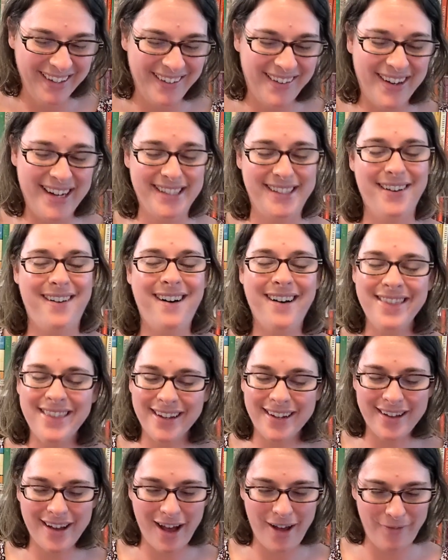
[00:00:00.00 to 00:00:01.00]
Okay, so on
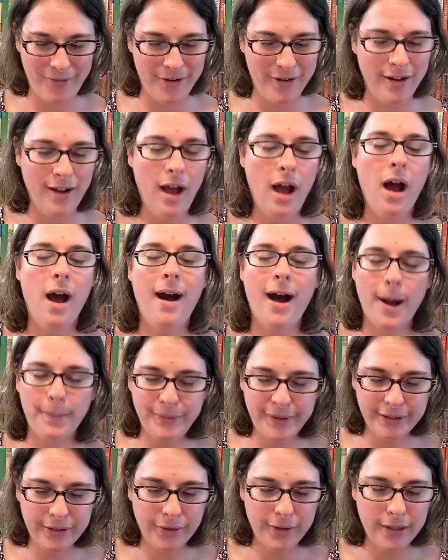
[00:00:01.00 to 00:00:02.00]
the cover,
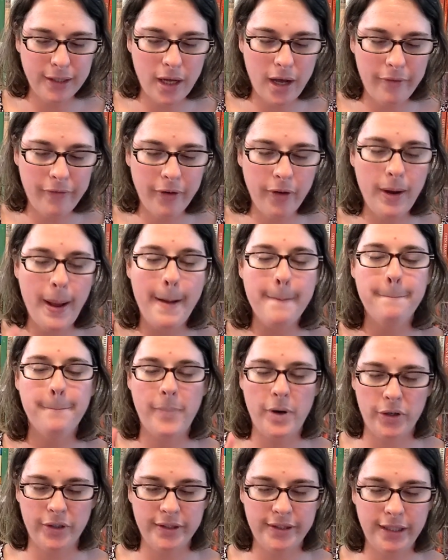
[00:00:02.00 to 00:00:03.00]
object on the cover,
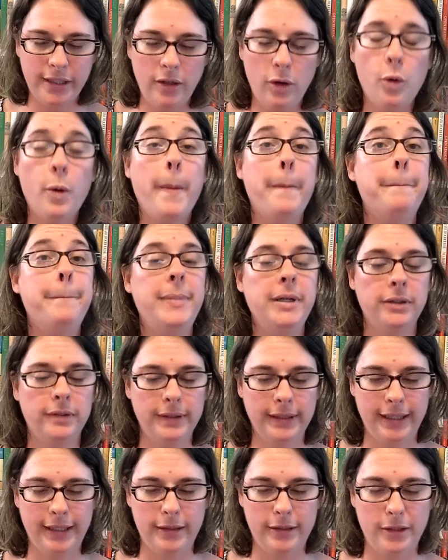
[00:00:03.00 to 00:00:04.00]
person or
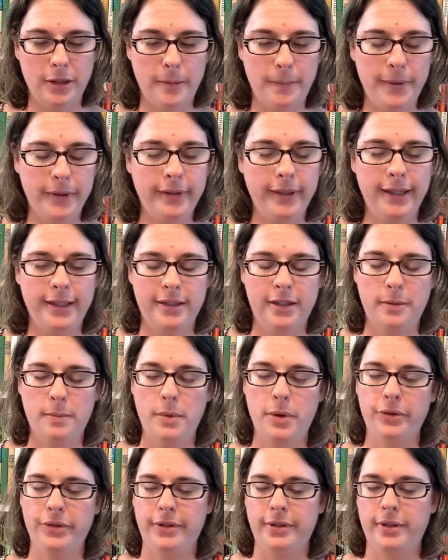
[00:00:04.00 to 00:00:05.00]
building. And so the building gets the
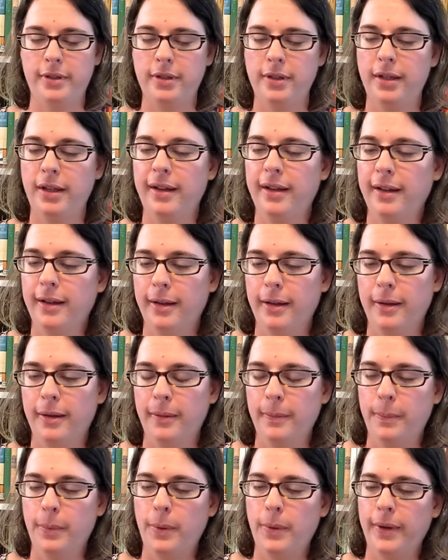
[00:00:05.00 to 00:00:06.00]
most
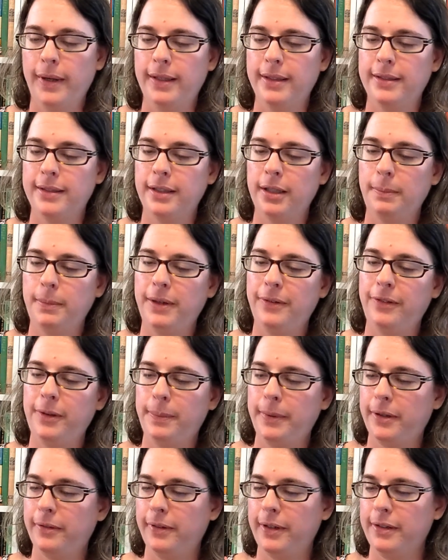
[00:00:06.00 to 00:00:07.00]
points. So let me
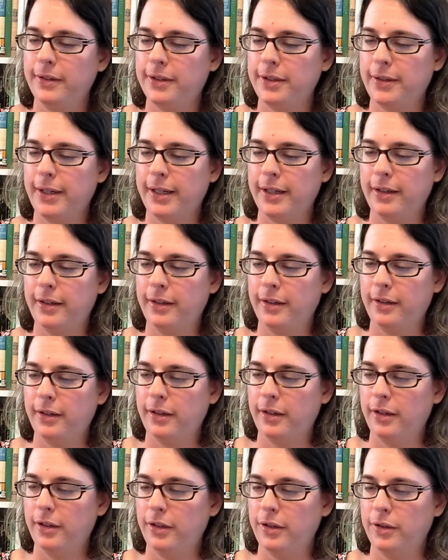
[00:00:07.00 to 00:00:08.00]
flip it around so I can
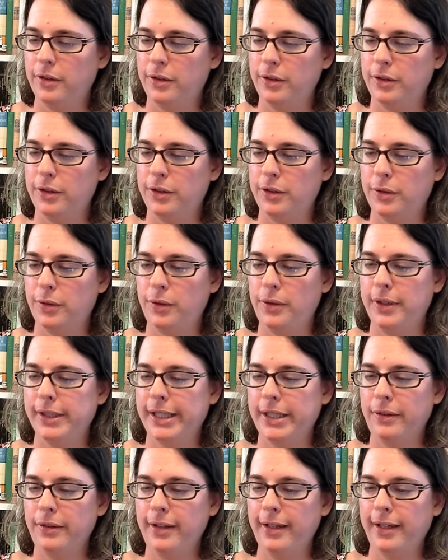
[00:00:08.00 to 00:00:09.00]
show you, because
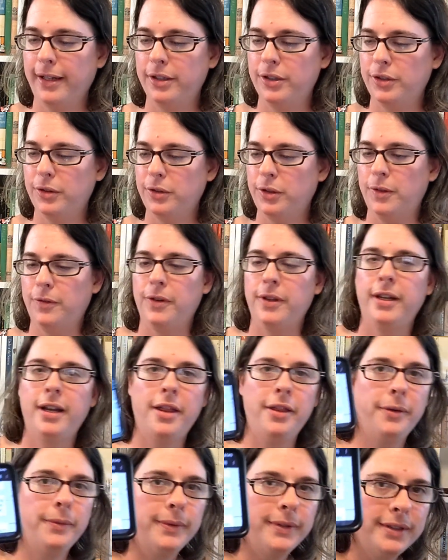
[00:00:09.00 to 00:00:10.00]
I don't think I showed you for the
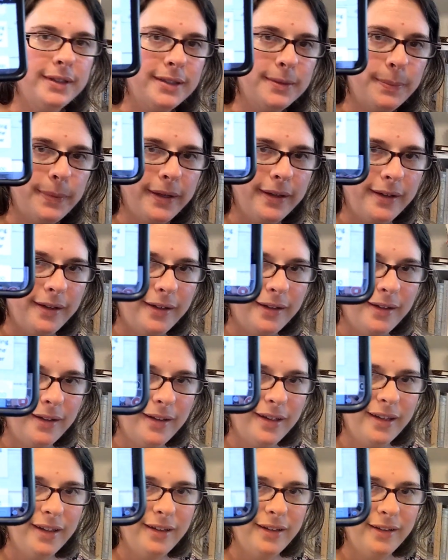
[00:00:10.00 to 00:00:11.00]
other ones, but
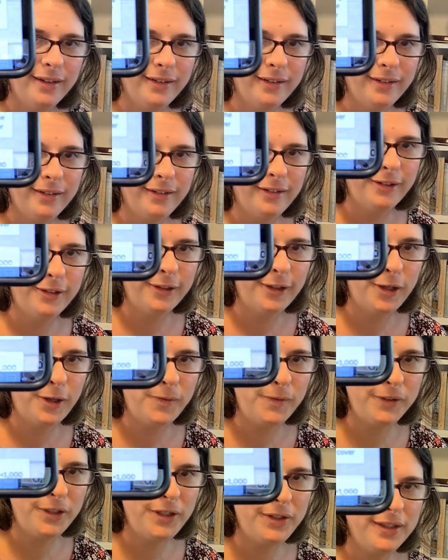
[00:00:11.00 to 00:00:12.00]

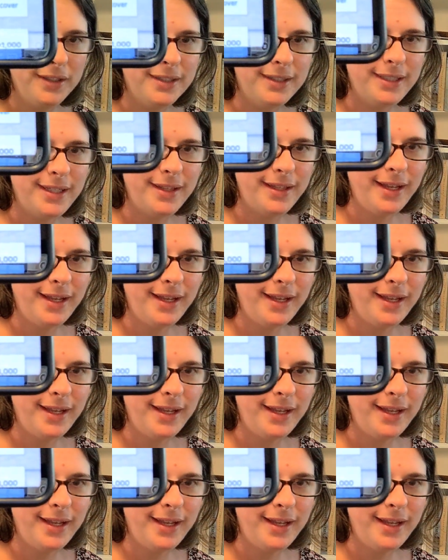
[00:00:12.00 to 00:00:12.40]
hopefully you can see